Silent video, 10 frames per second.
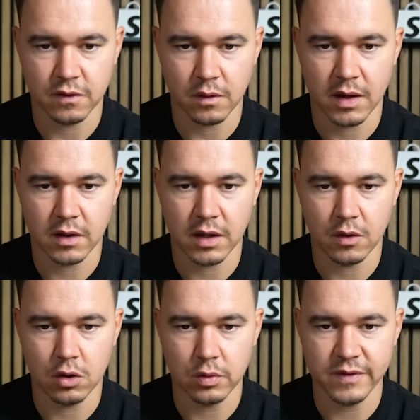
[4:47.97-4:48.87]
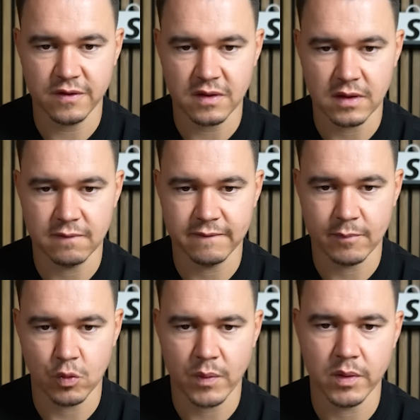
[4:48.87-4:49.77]
So I can always see
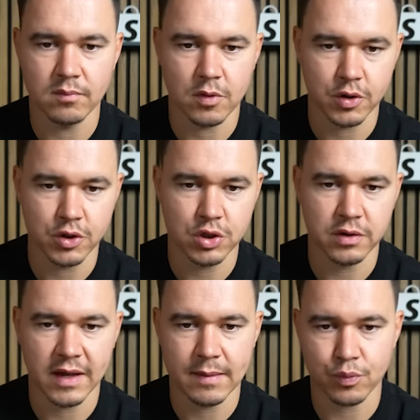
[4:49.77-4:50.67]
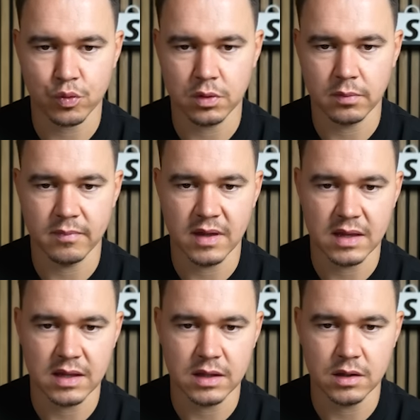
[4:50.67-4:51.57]
February, March, April,
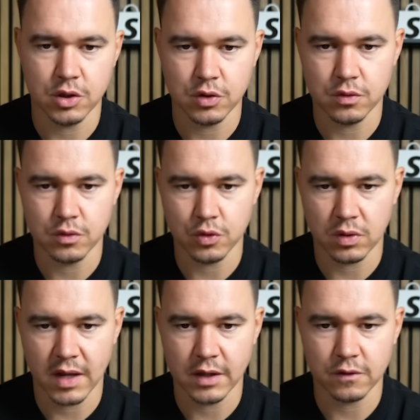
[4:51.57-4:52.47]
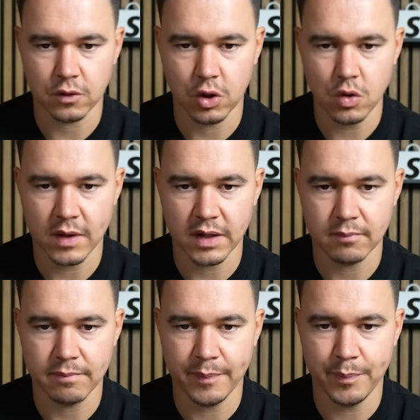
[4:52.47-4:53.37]
May, June, July, it's low, and
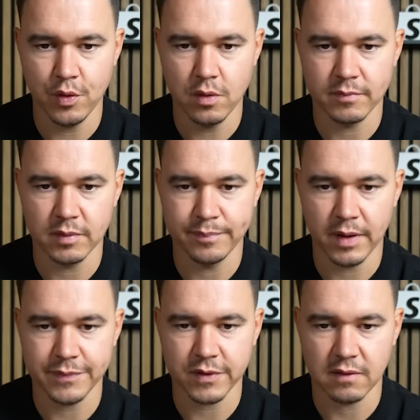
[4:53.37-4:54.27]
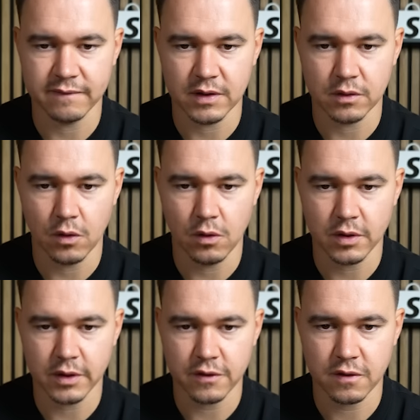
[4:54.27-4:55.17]
then boom, it pops off in
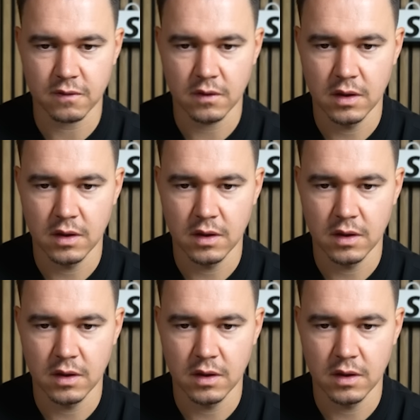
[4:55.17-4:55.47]
August,